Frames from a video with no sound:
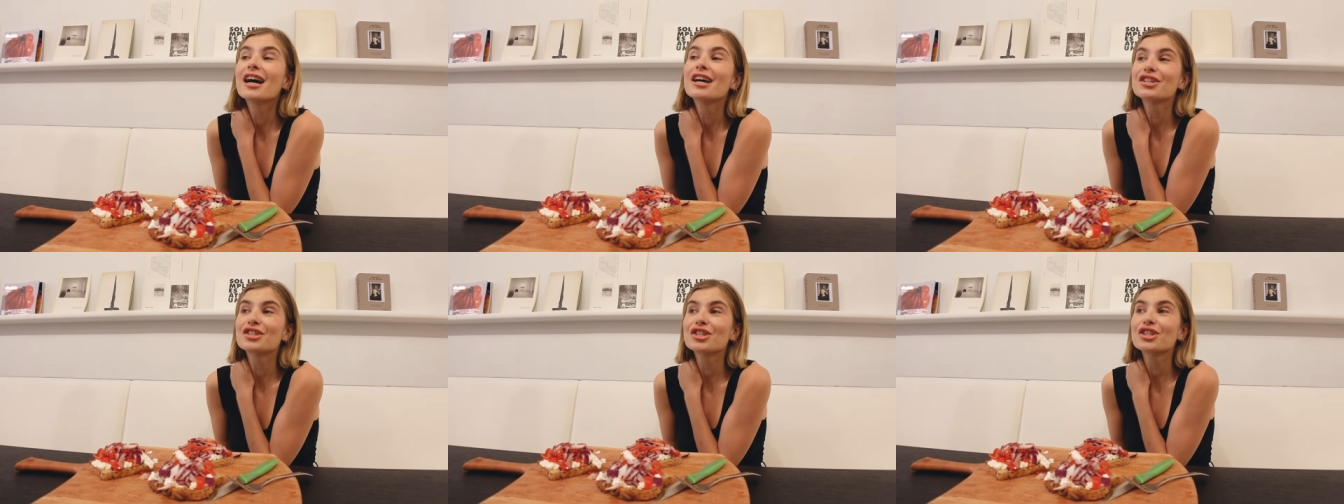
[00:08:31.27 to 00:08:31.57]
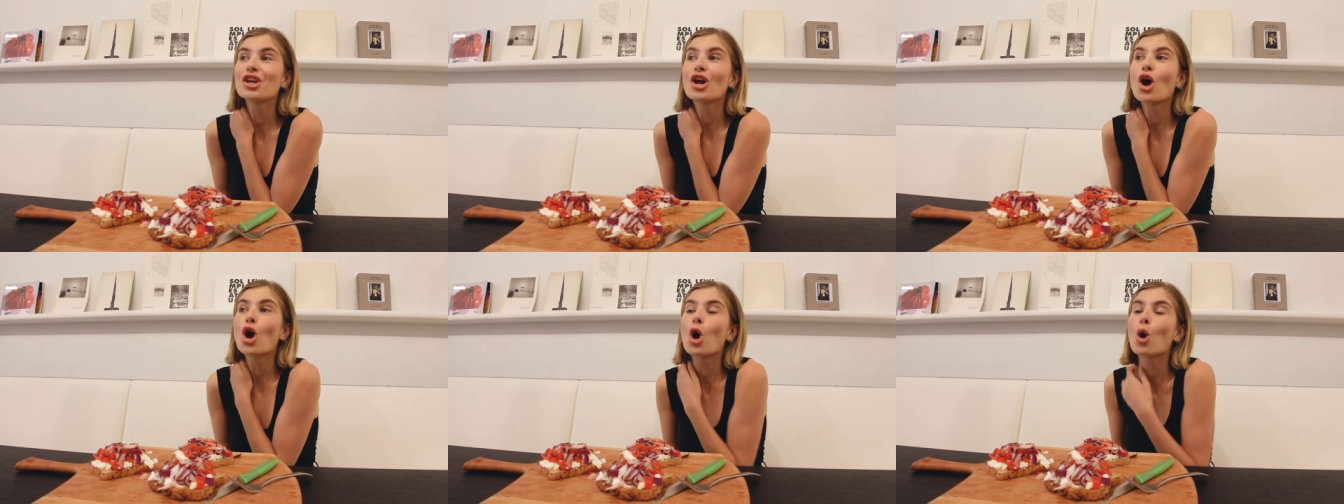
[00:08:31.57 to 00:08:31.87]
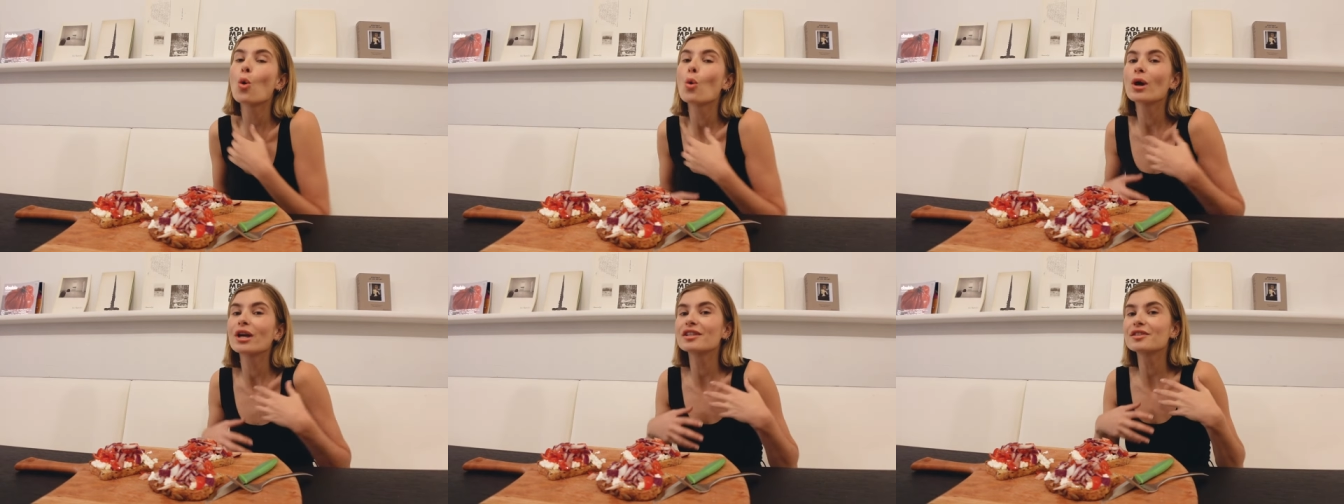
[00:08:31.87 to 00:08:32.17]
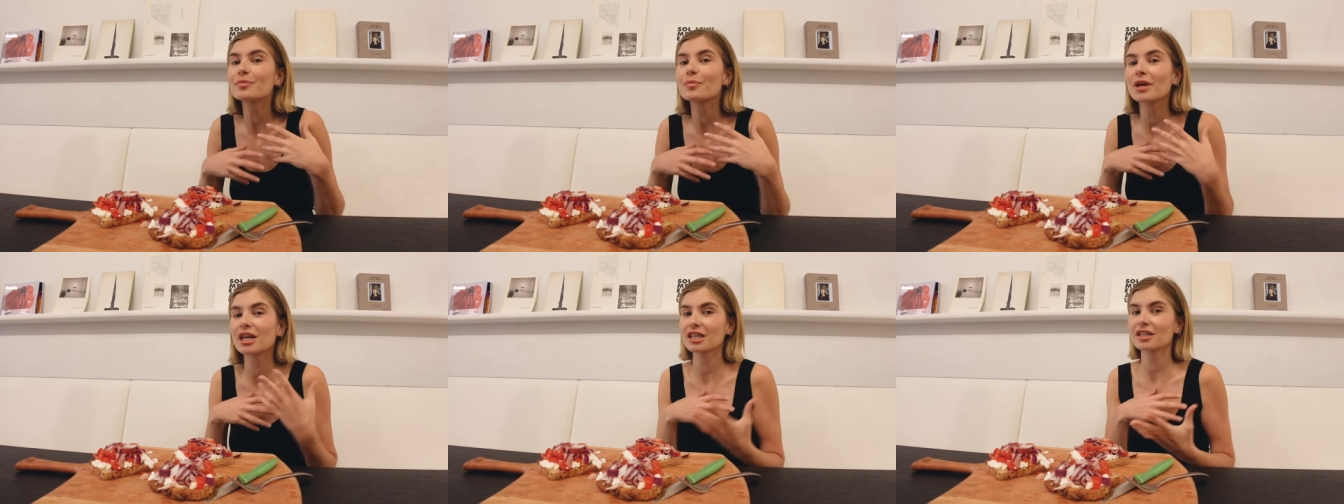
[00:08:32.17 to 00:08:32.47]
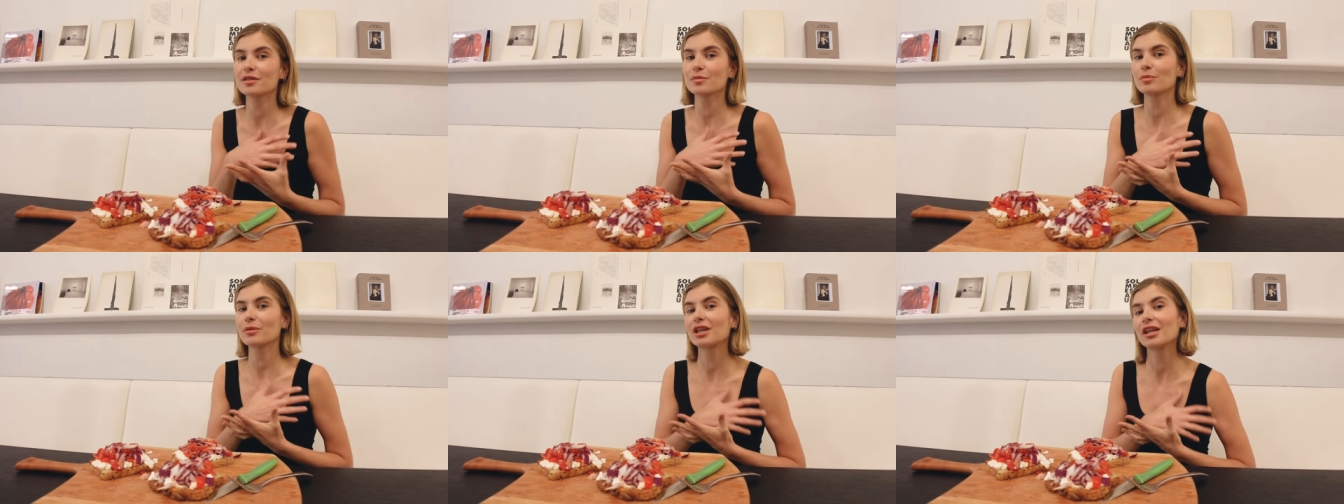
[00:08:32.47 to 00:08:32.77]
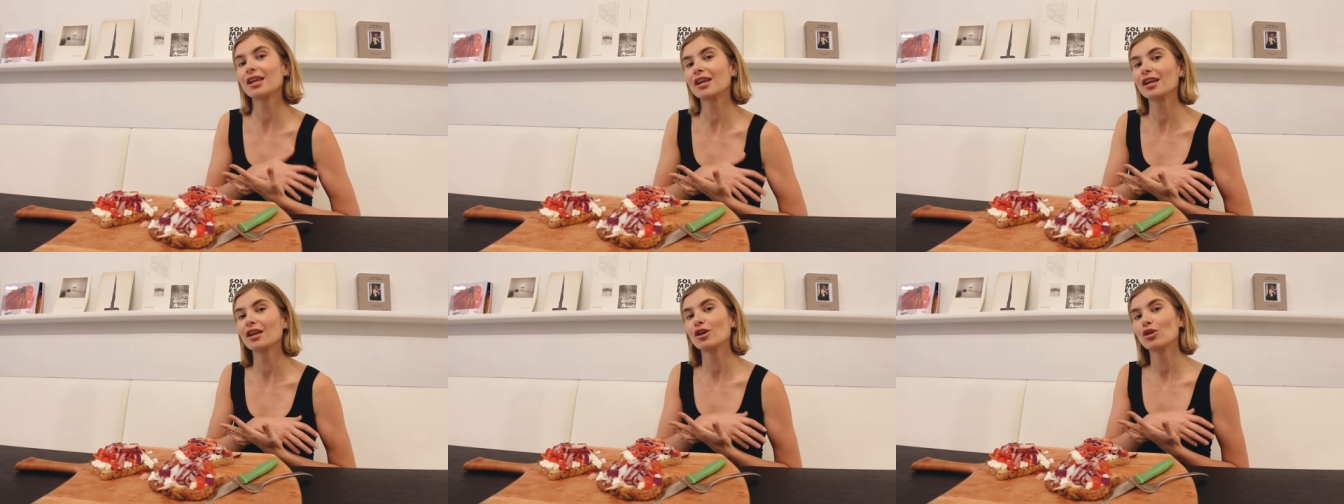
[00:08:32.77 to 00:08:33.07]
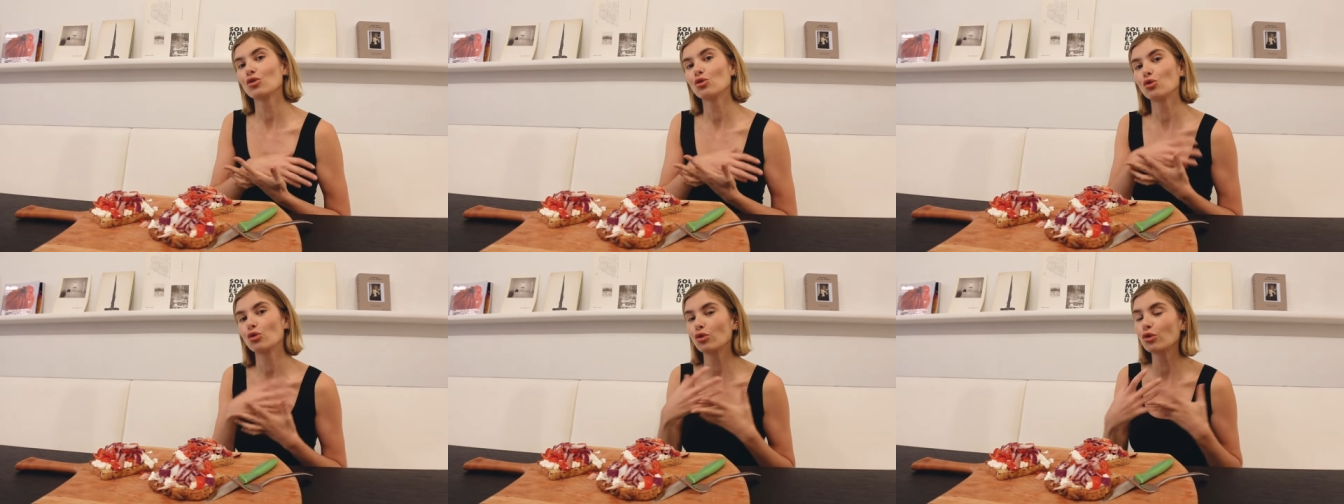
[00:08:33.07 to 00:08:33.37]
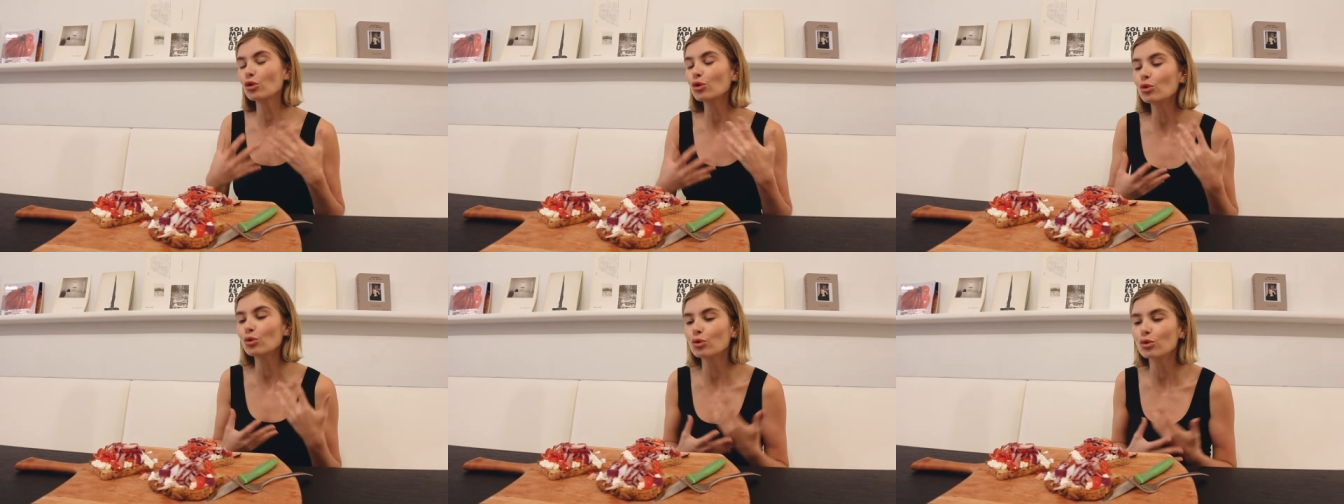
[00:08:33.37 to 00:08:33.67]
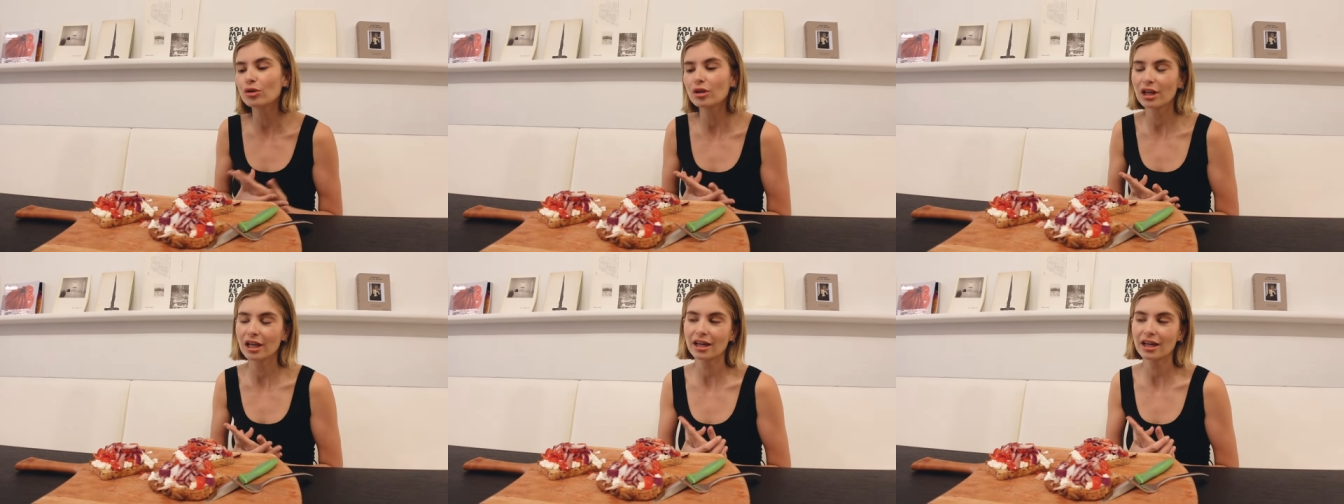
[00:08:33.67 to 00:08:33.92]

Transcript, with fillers: she always makes me food.